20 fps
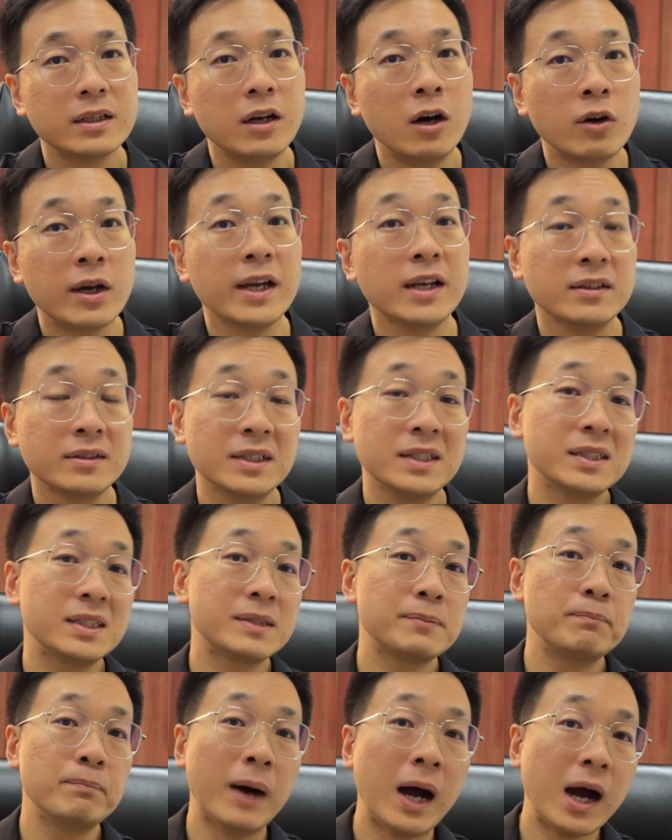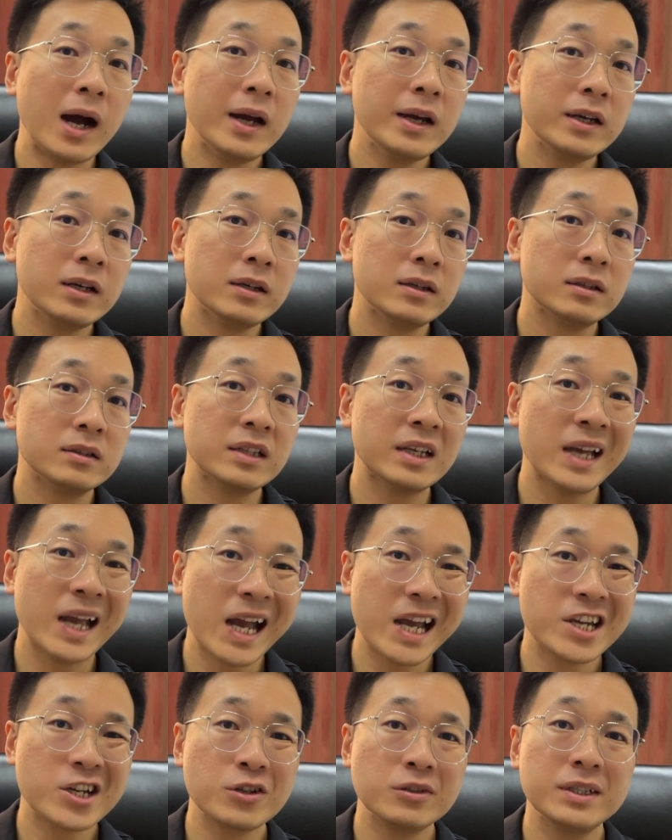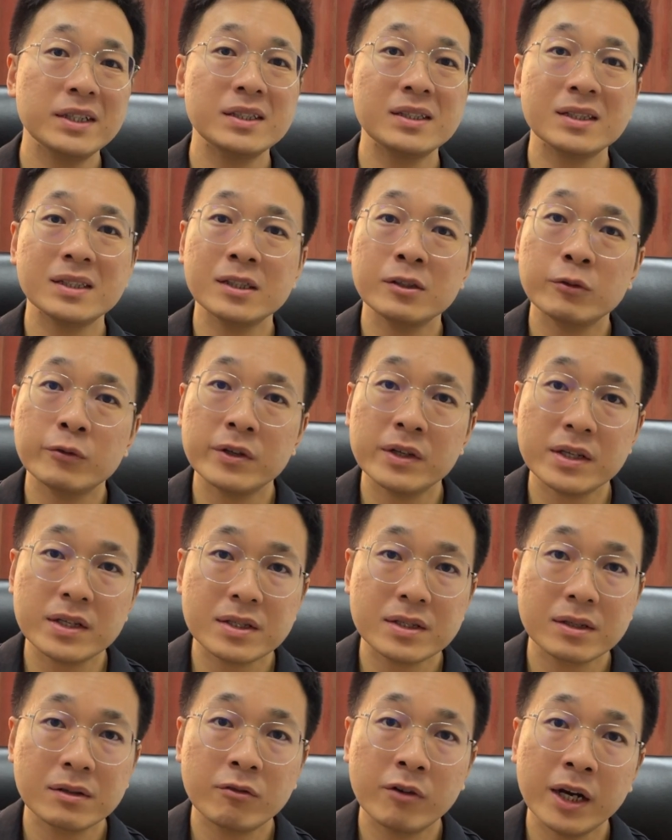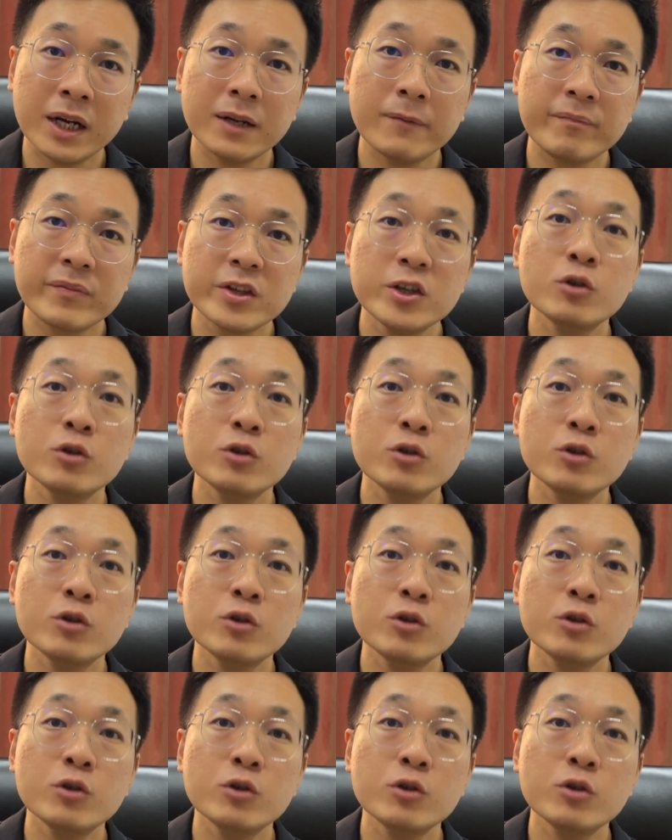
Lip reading: okay, this buyer, they're actually serious, right?